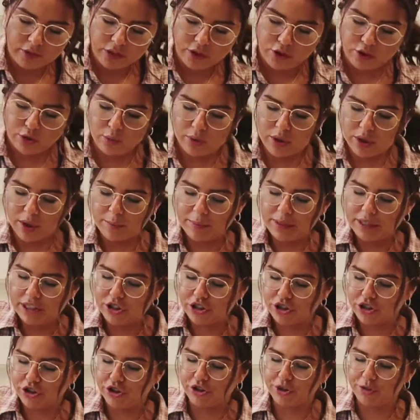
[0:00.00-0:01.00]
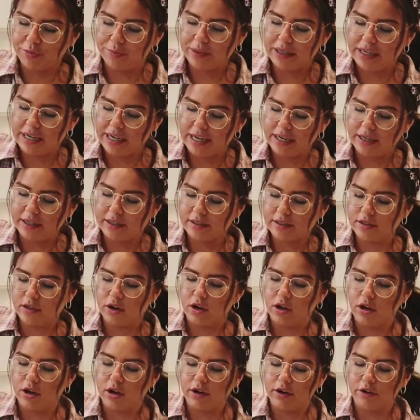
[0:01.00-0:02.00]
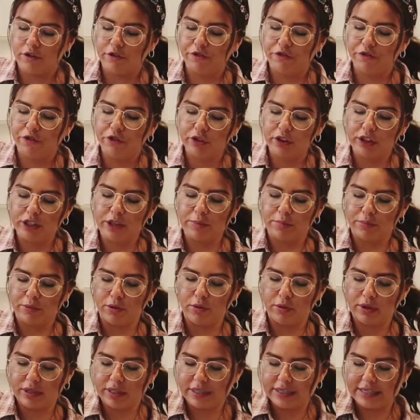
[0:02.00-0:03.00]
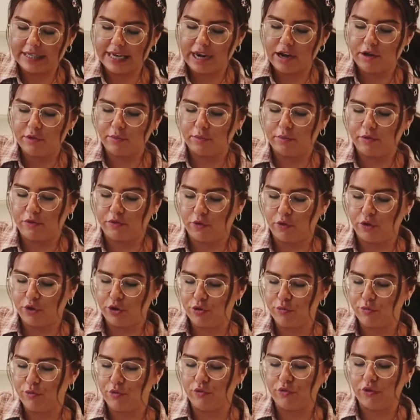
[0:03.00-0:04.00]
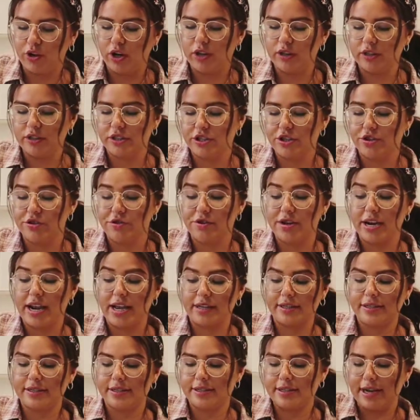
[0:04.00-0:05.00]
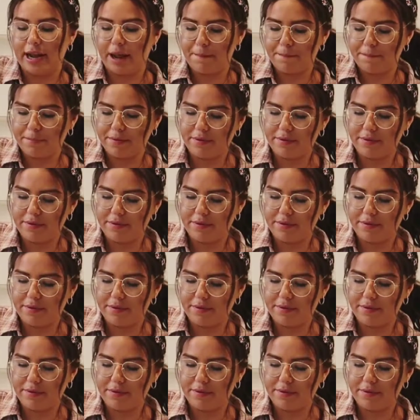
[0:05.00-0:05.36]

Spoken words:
You want to make sure your bananas are fully broken down before you move on to your next step.